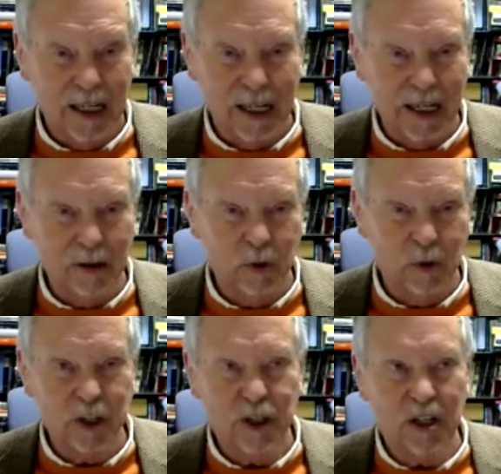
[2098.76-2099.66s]
in
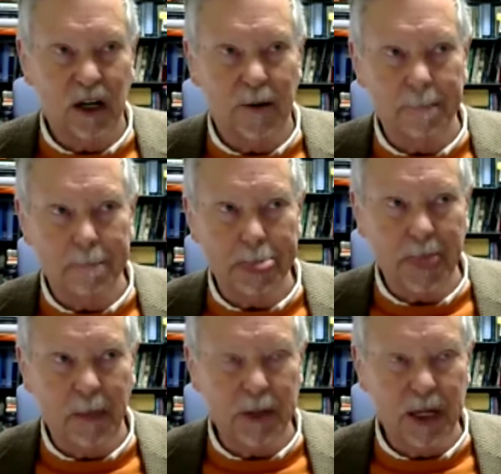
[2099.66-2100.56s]
which
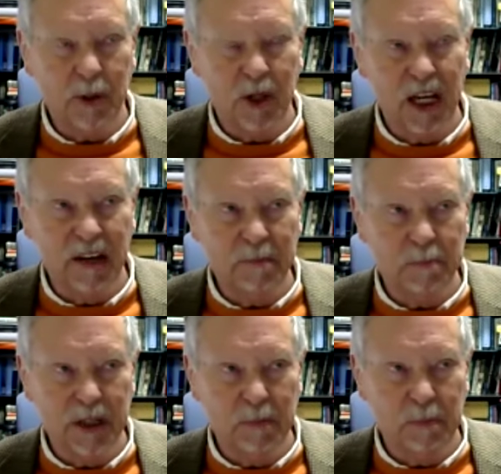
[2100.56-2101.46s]
people have
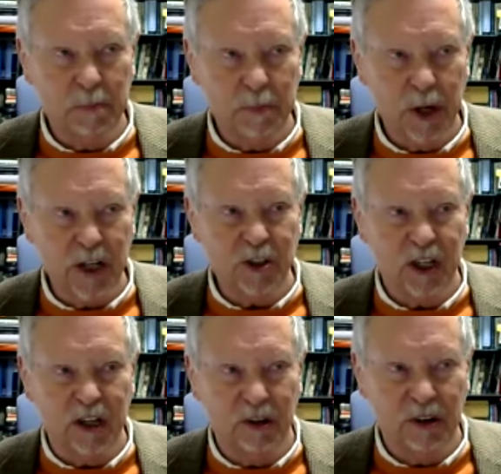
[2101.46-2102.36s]
been
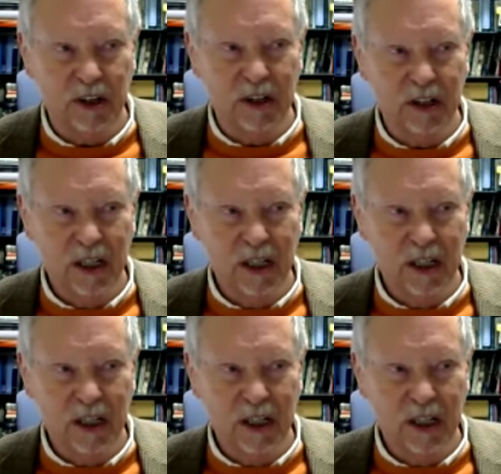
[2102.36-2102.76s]
prosecuted,